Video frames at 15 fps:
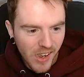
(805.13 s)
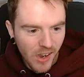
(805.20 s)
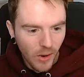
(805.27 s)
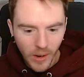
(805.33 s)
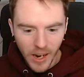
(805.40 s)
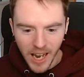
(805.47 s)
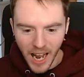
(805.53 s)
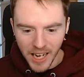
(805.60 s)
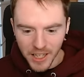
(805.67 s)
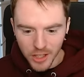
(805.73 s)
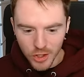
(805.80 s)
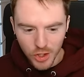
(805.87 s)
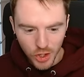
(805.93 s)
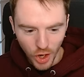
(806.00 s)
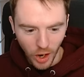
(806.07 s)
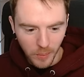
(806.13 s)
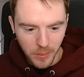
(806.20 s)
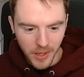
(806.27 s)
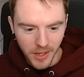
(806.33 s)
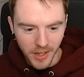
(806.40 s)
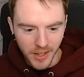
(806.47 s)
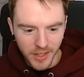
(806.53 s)
Wait, I can chop
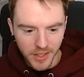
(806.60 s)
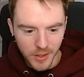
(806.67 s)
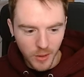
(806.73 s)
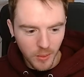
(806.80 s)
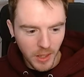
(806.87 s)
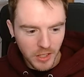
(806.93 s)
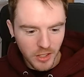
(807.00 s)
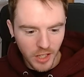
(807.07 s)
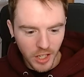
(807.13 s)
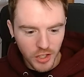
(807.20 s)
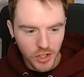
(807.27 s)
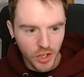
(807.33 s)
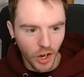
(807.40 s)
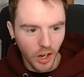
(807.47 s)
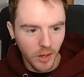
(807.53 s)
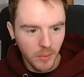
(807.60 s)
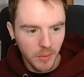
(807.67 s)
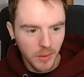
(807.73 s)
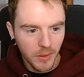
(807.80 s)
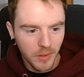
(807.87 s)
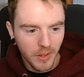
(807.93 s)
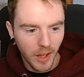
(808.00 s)
here. Can you imagine I chop?
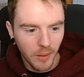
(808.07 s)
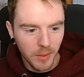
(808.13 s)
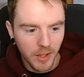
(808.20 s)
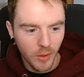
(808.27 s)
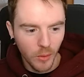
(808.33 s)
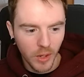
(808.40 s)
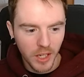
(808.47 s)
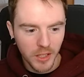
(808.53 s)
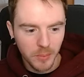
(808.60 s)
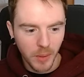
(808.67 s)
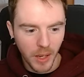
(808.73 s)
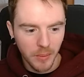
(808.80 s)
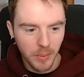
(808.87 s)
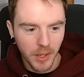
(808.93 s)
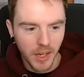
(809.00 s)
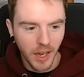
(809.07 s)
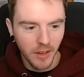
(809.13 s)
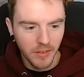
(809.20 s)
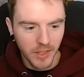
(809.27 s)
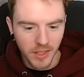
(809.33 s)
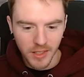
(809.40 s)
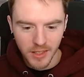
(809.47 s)
That'll be the worst bad beat
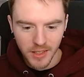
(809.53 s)
ever.